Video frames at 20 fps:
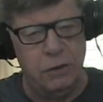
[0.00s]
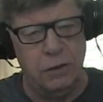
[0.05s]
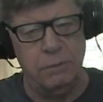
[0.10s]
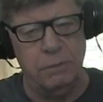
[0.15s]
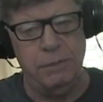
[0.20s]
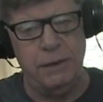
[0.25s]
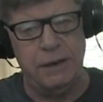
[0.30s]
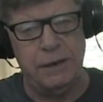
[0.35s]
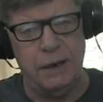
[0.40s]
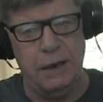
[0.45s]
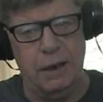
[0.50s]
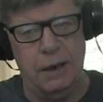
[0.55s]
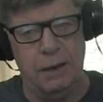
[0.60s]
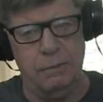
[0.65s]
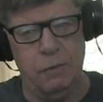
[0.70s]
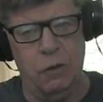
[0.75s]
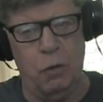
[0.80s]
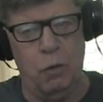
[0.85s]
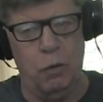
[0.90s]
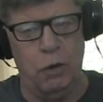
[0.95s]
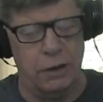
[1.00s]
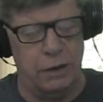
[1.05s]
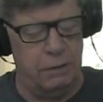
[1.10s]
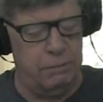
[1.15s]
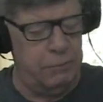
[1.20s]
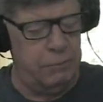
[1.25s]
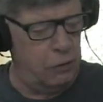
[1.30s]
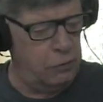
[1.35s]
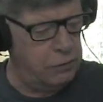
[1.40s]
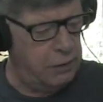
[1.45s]
to become one of the
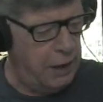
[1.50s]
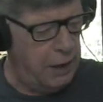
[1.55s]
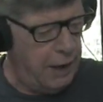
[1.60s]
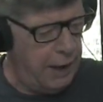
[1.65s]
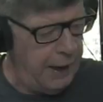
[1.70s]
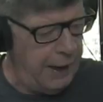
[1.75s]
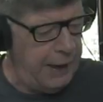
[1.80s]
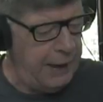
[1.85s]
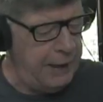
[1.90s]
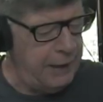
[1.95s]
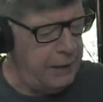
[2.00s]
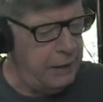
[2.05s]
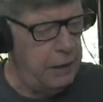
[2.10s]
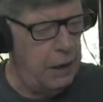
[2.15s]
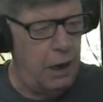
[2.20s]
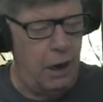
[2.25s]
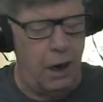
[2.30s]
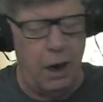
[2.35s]
most hated